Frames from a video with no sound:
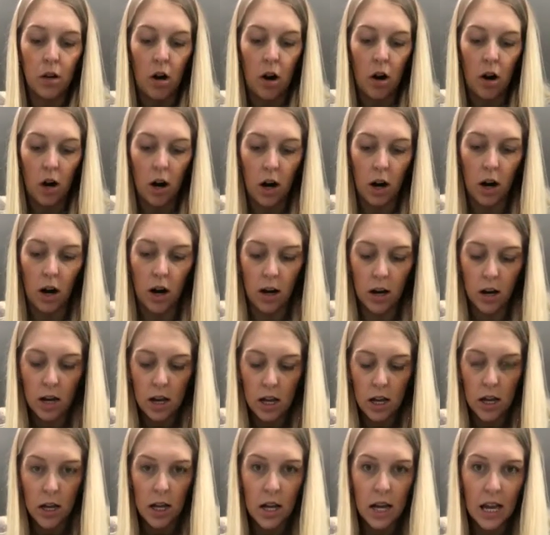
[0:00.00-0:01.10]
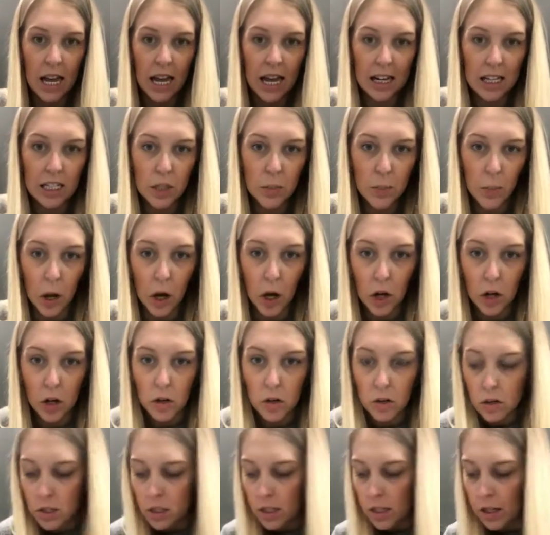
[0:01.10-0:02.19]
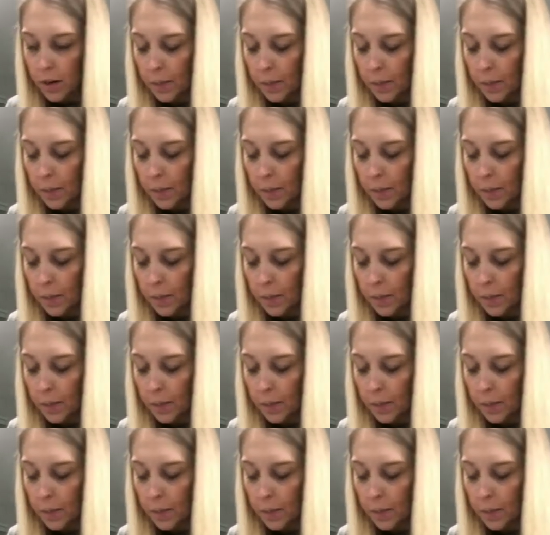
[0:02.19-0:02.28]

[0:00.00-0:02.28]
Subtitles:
are exposed.